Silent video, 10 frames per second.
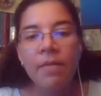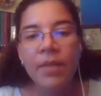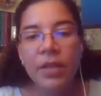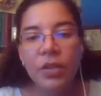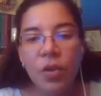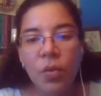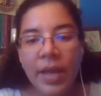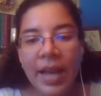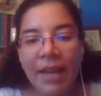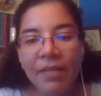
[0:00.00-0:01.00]
And so we
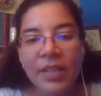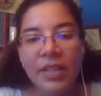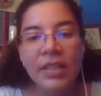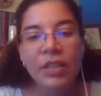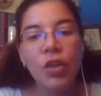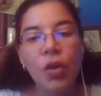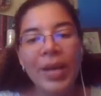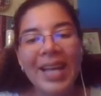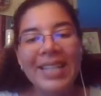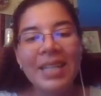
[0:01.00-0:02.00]
have this as known
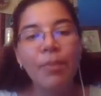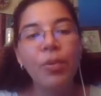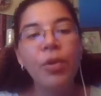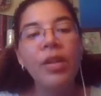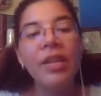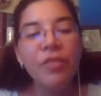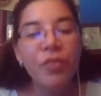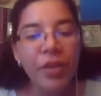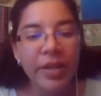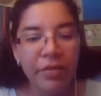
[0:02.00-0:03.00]
as the
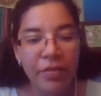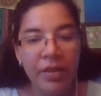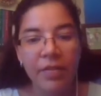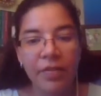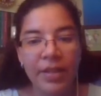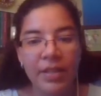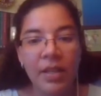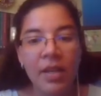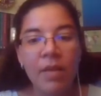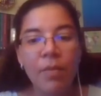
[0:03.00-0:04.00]
proliferative phase.
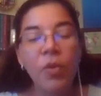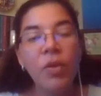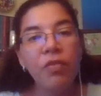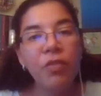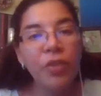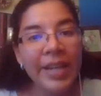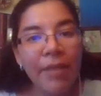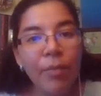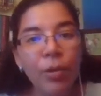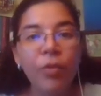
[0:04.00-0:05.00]

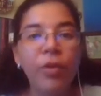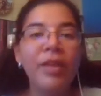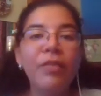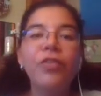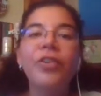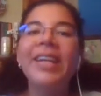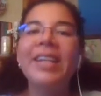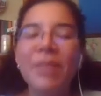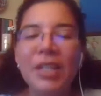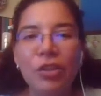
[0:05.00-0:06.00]
Proliferate
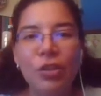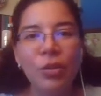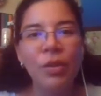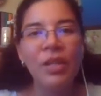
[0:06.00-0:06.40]
means to